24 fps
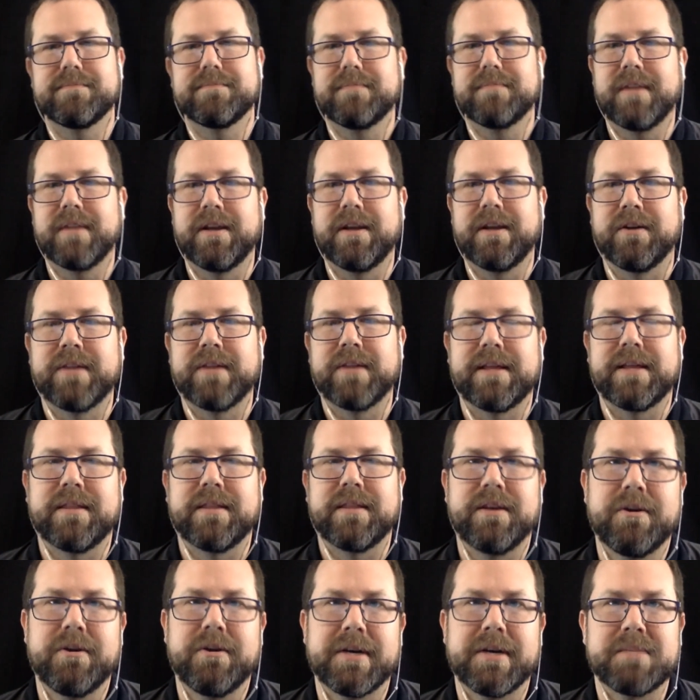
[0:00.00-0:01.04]
that
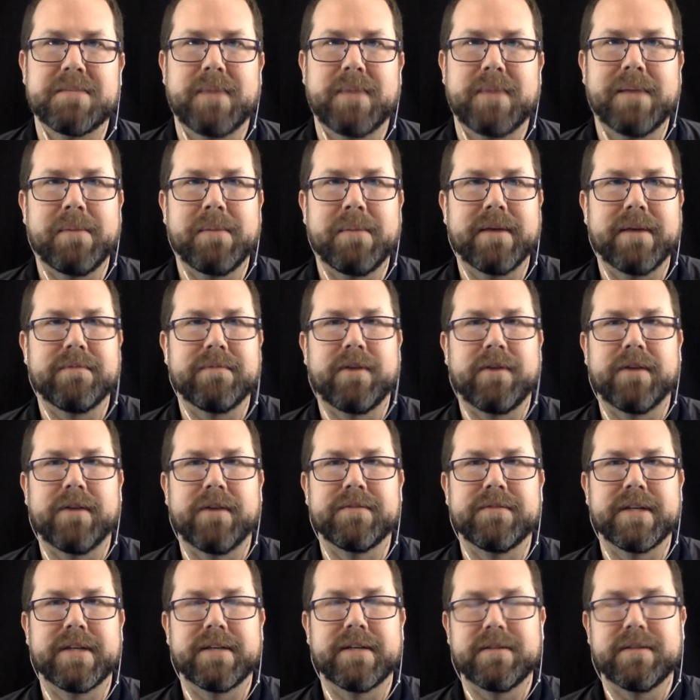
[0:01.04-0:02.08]
the U.S. might be
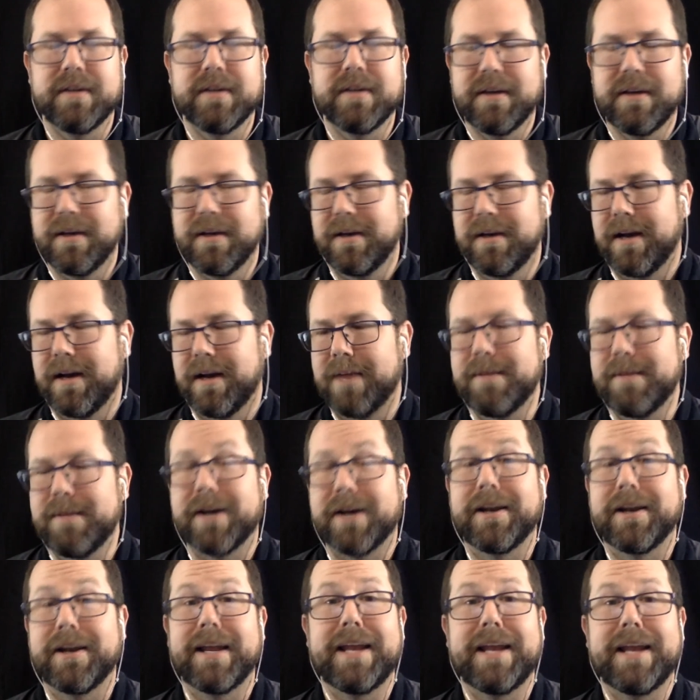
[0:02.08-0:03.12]
involved in. I'm not
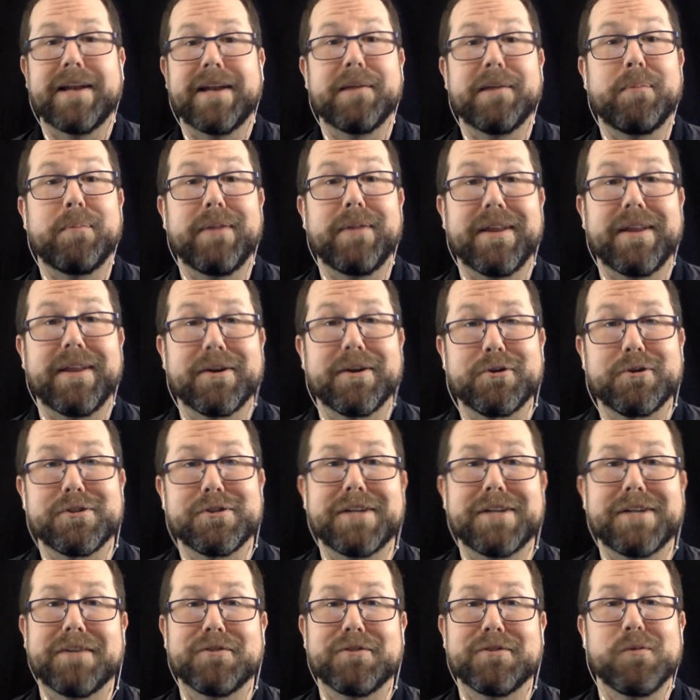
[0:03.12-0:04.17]
going to get into political
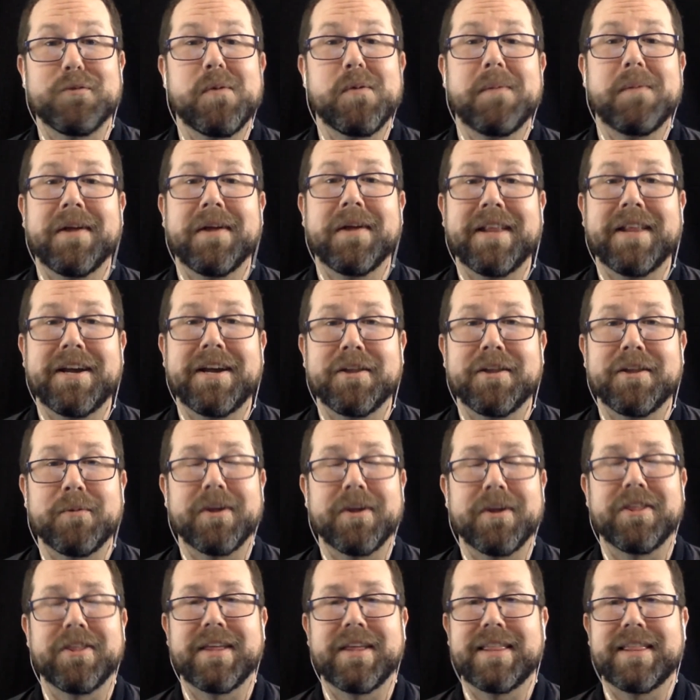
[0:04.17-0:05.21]
stuff. So one way or the other, where
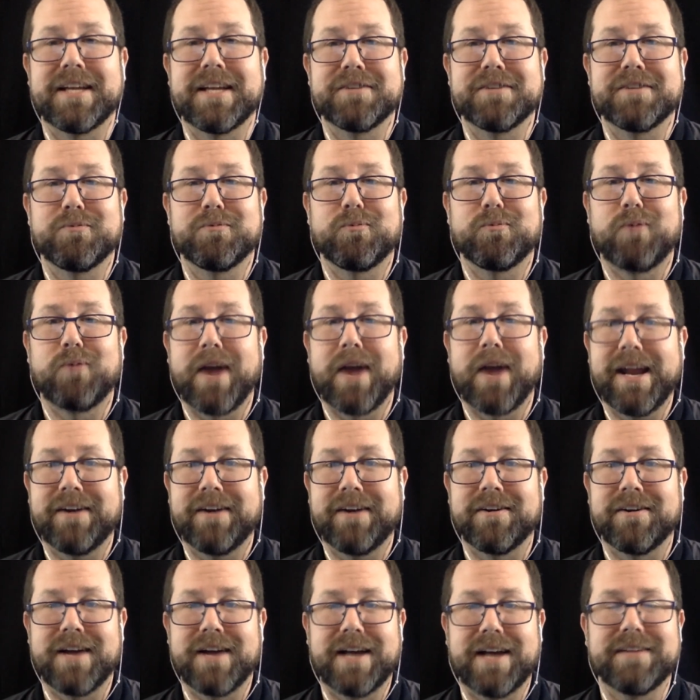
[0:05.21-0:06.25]
you think that's right
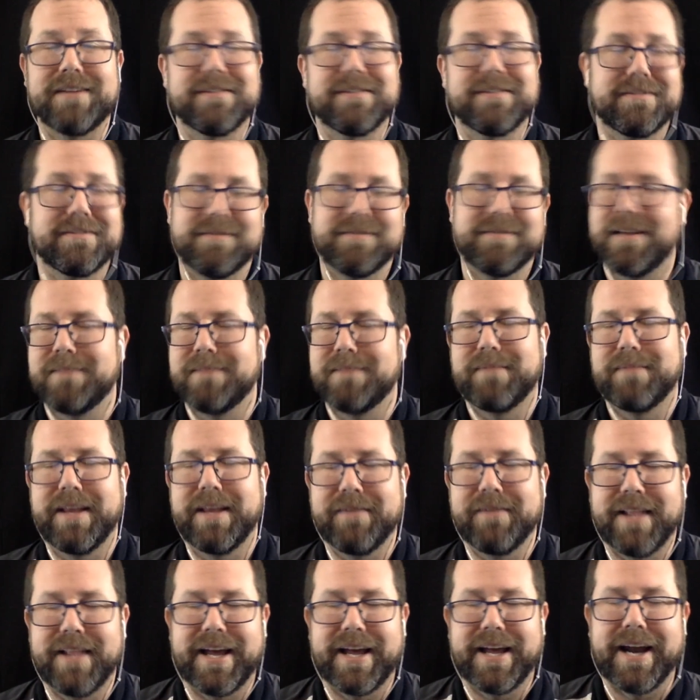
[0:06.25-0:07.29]
or not, I'm
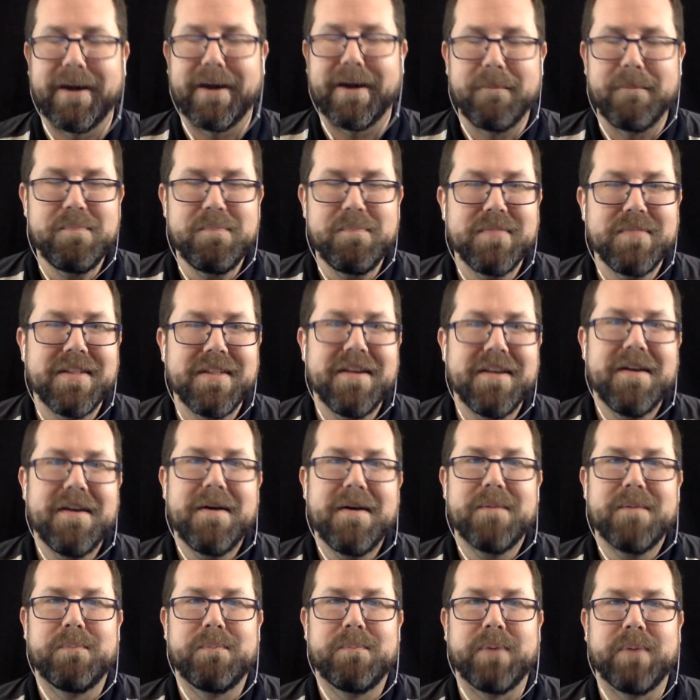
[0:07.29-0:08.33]
leaving that out.
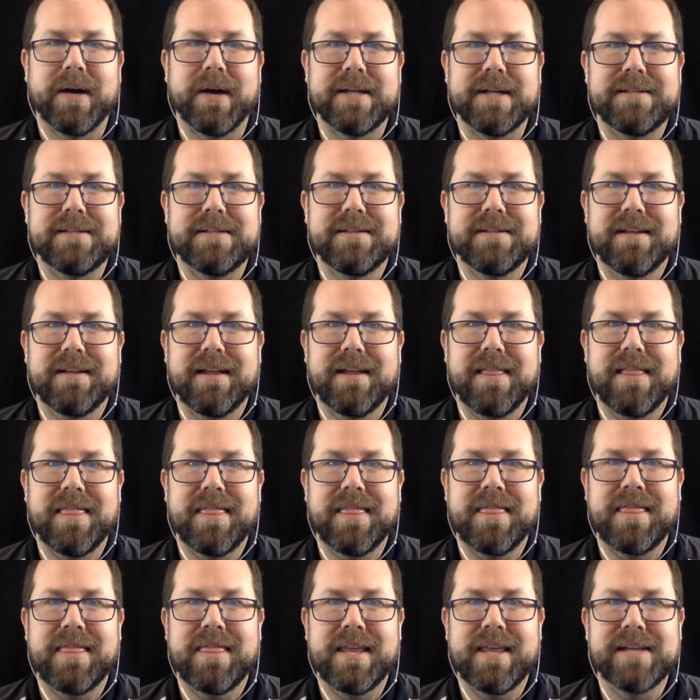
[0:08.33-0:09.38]
But
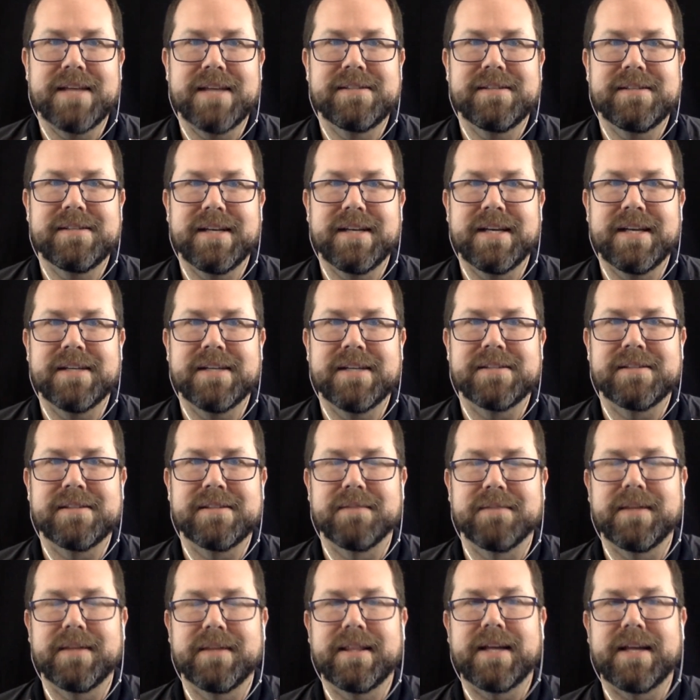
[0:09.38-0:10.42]
this is
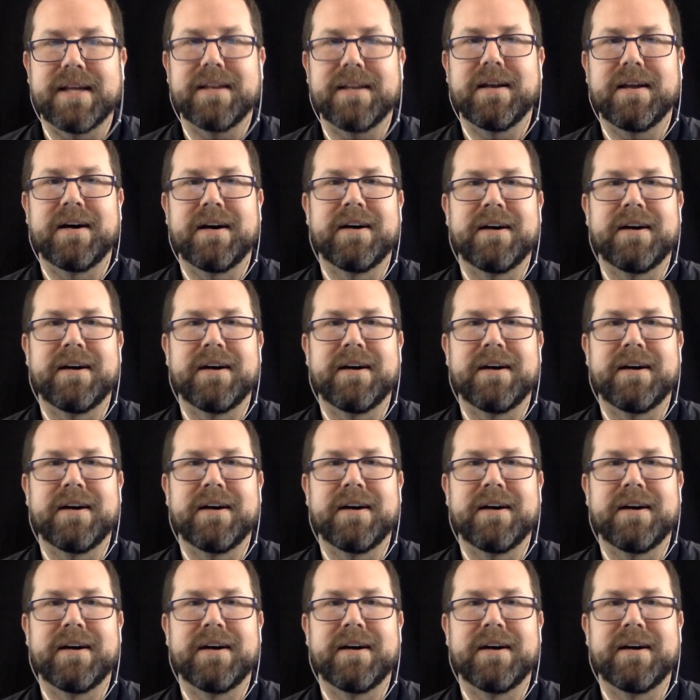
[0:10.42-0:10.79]
something that,